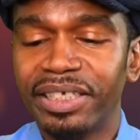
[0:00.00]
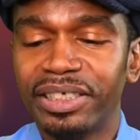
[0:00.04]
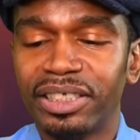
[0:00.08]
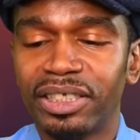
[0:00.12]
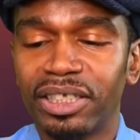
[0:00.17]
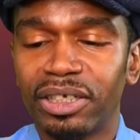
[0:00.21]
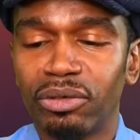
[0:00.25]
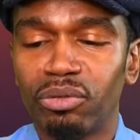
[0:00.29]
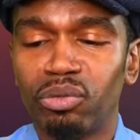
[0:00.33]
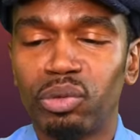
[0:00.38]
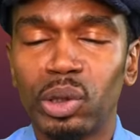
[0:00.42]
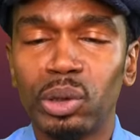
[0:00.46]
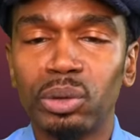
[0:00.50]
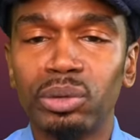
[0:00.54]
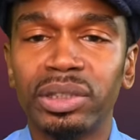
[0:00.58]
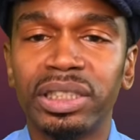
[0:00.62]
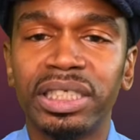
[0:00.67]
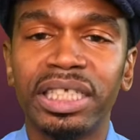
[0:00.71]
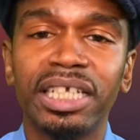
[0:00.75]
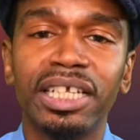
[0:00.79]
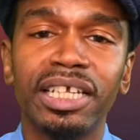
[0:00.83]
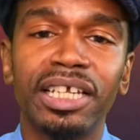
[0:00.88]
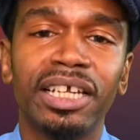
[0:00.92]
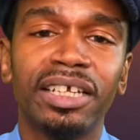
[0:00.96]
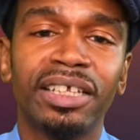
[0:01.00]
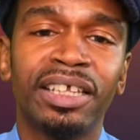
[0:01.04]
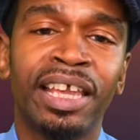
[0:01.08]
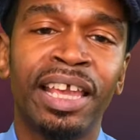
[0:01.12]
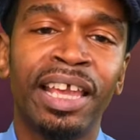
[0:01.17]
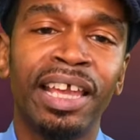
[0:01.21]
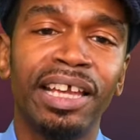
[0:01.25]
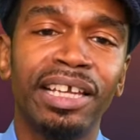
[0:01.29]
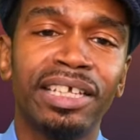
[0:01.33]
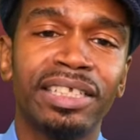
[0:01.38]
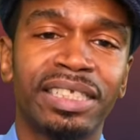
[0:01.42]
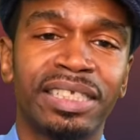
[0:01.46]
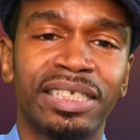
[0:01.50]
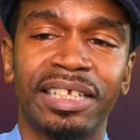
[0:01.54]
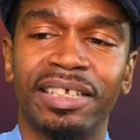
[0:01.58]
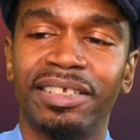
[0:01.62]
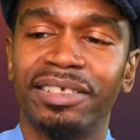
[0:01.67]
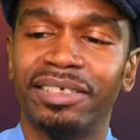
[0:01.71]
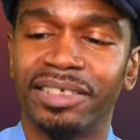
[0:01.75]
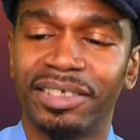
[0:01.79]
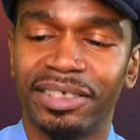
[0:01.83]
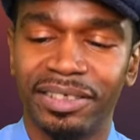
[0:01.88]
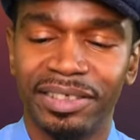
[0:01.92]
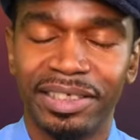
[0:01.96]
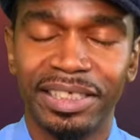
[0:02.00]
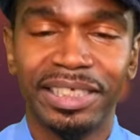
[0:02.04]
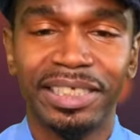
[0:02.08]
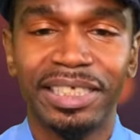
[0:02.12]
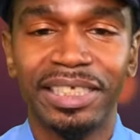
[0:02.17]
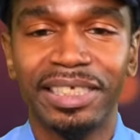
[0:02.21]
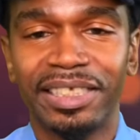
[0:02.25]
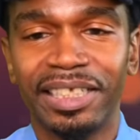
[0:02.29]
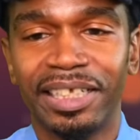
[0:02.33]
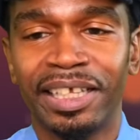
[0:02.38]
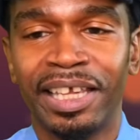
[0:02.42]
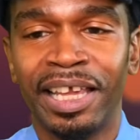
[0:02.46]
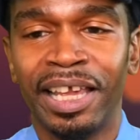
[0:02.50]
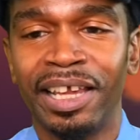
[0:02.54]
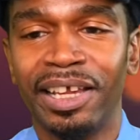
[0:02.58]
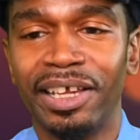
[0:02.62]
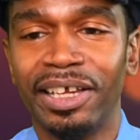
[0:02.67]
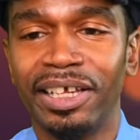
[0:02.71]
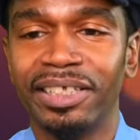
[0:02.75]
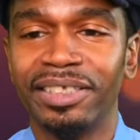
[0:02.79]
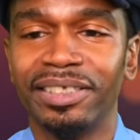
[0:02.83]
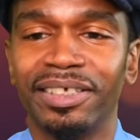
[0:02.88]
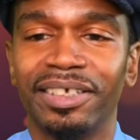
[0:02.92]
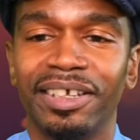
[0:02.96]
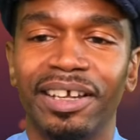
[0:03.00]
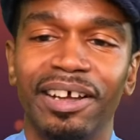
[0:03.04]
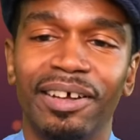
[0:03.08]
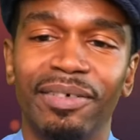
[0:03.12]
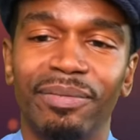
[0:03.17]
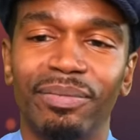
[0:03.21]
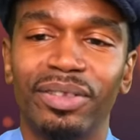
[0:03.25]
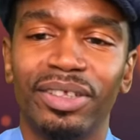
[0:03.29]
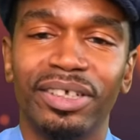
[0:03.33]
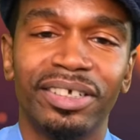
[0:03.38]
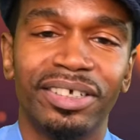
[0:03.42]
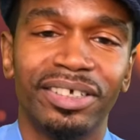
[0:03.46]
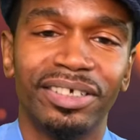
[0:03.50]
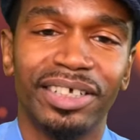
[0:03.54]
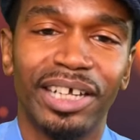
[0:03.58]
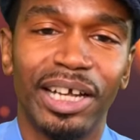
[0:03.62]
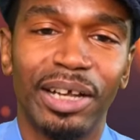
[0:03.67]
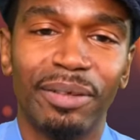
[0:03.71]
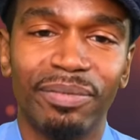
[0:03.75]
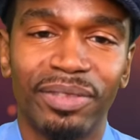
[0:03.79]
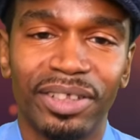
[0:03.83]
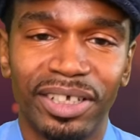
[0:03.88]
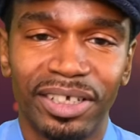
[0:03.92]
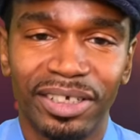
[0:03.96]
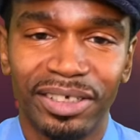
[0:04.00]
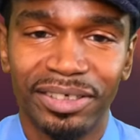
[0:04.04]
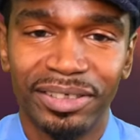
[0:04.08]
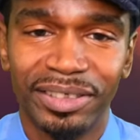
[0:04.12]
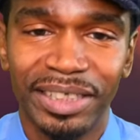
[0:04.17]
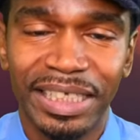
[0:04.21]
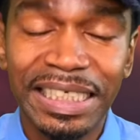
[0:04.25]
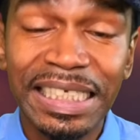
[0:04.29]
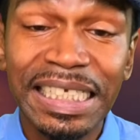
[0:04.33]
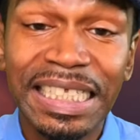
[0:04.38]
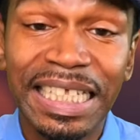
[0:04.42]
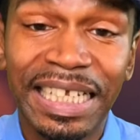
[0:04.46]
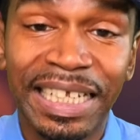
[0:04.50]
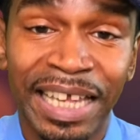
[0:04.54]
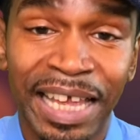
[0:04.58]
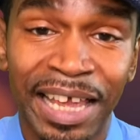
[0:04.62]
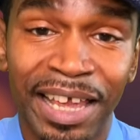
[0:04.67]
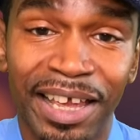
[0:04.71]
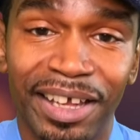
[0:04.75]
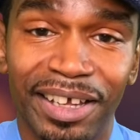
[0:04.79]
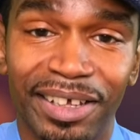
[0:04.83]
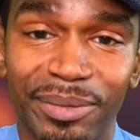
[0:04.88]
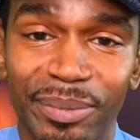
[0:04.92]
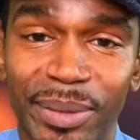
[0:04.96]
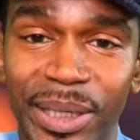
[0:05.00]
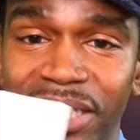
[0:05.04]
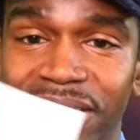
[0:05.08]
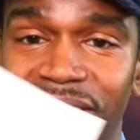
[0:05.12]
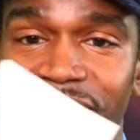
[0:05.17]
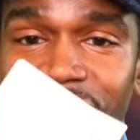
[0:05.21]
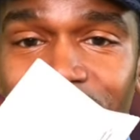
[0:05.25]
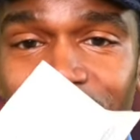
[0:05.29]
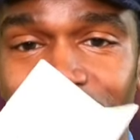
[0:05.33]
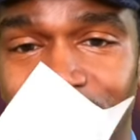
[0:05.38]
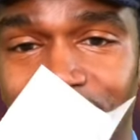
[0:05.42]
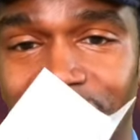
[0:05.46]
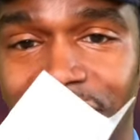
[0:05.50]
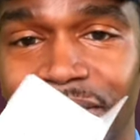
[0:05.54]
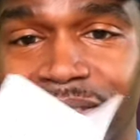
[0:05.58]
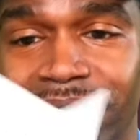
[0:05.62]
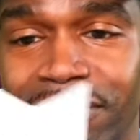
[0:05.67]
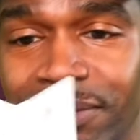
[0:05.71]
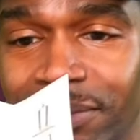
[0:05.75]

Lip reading: is the rosy king scent. This is the king this is the king, basically.